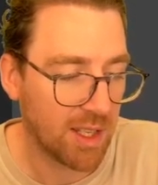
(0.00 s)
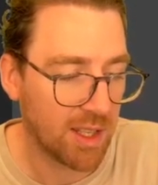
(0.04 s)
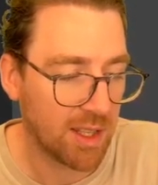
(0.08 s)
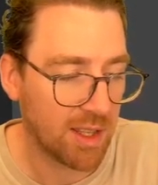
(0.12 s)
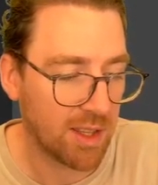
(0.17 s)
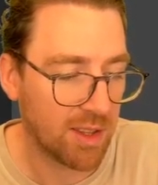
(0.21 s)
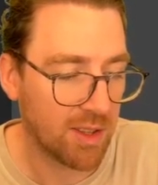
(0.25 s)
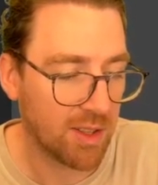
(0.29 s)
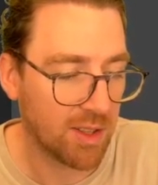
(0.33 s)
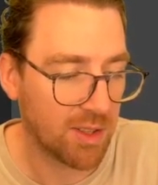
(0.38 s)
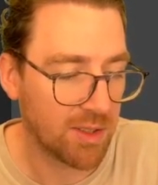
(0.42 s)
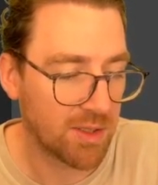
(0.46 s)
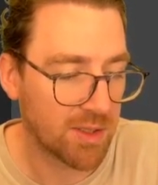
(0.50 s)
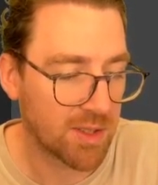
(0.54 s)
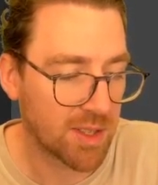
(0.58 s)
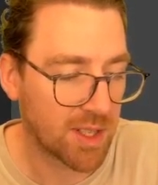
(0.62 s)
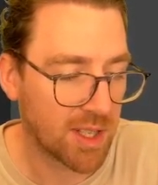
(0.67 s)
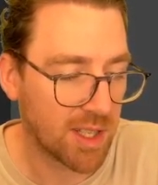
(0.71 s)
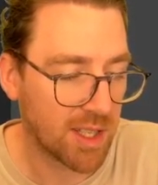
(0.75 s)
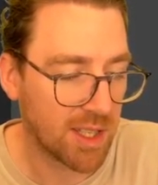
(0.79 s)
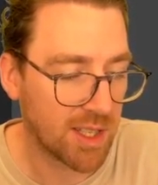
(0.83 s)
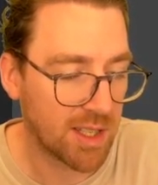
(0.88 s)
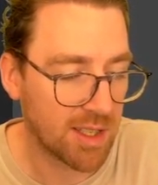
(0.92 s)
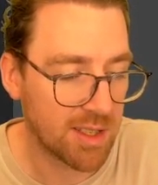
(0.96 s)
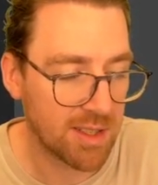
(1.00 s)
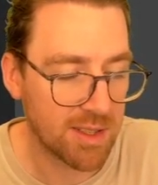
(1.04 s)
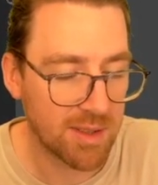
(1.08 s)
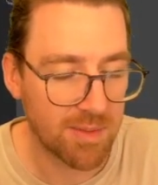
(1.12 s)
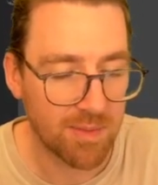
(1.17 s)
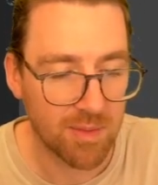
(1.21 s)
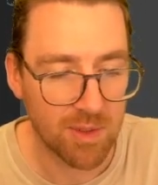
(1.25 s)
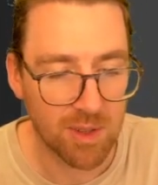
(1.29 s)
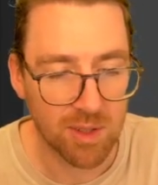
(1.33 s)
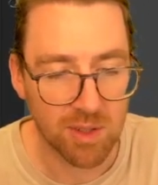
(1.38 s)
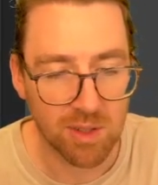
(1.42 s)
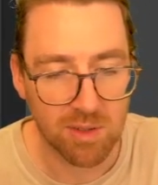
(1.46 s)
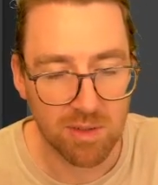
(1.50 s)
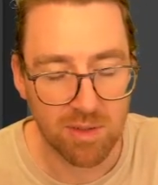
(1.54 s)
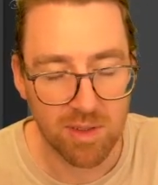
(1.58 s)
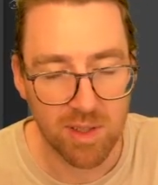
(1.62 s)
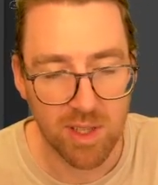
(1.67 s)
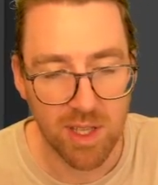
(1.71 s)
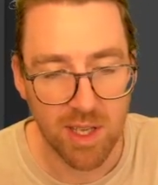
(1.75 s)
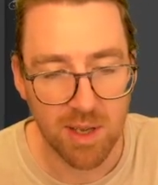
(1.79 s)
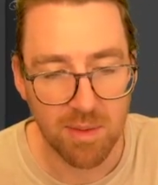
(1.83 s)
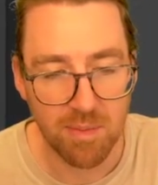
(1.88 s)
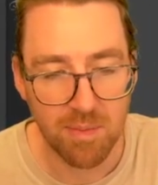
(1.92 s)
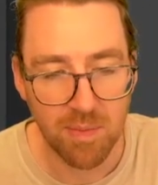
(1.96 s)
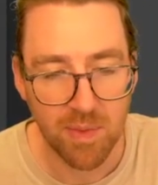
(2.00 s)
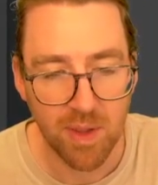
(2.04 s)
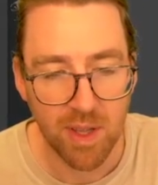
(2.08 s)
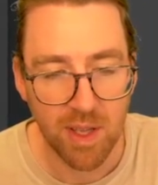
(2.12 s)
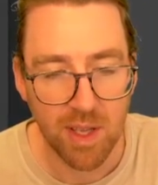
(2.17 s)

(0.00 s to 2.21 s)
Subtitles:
Those keys, look for them.